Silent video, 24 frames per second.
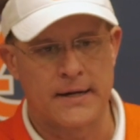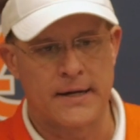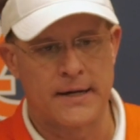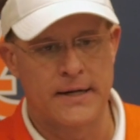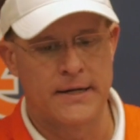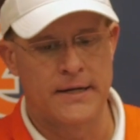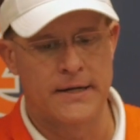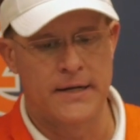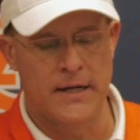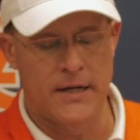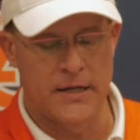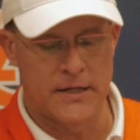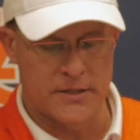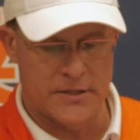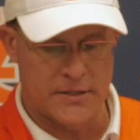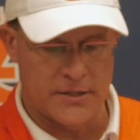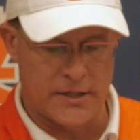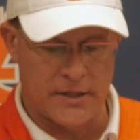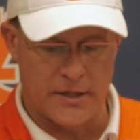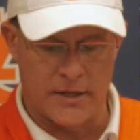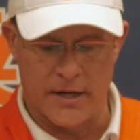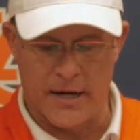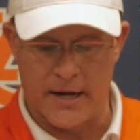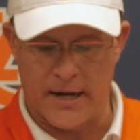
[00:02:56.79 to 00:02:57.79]
condensed
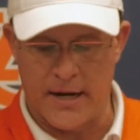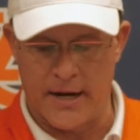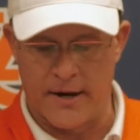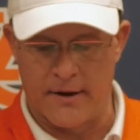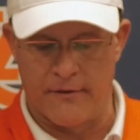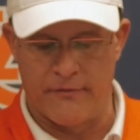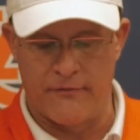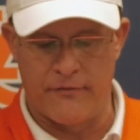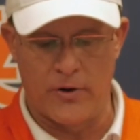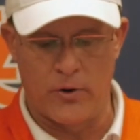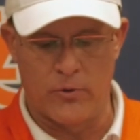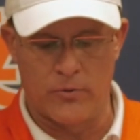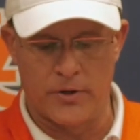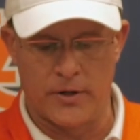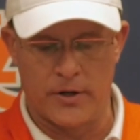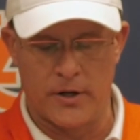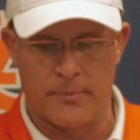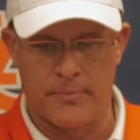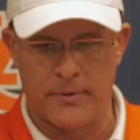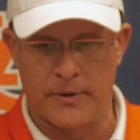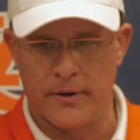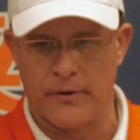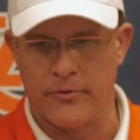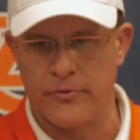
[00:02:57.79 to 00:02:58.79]
it and I kind of folded it
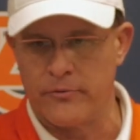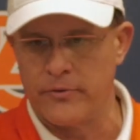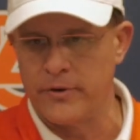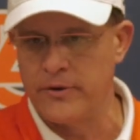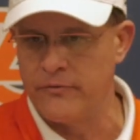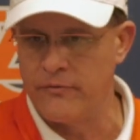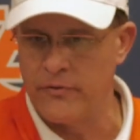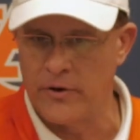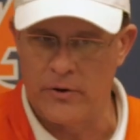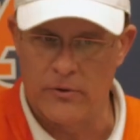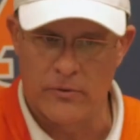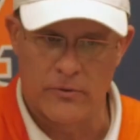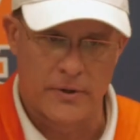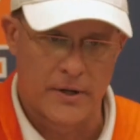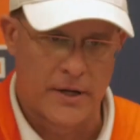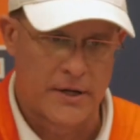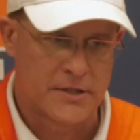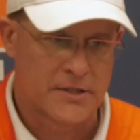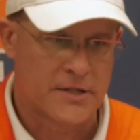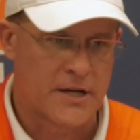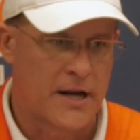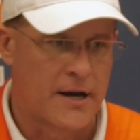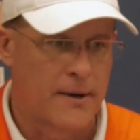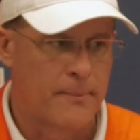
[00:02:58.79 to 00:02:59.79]
up in a threefold, and I
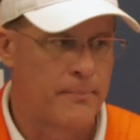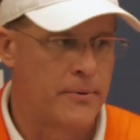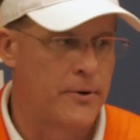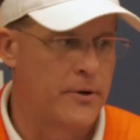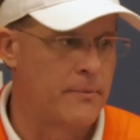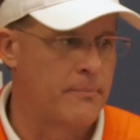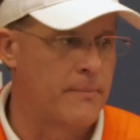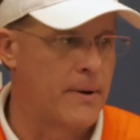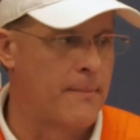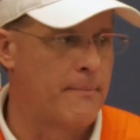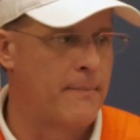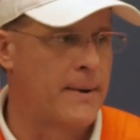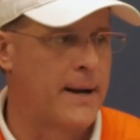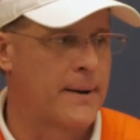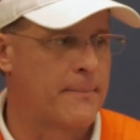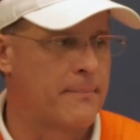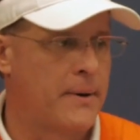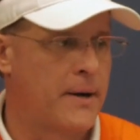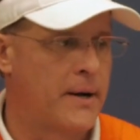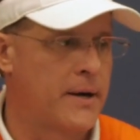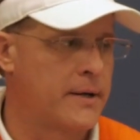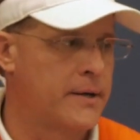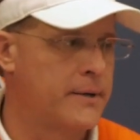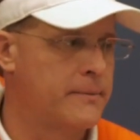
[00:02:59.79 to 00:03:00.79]
just kind of put it in my back
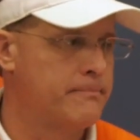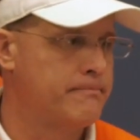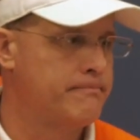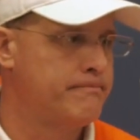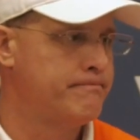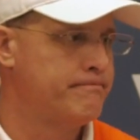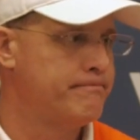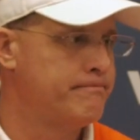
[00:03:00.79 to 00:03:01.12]
pocket.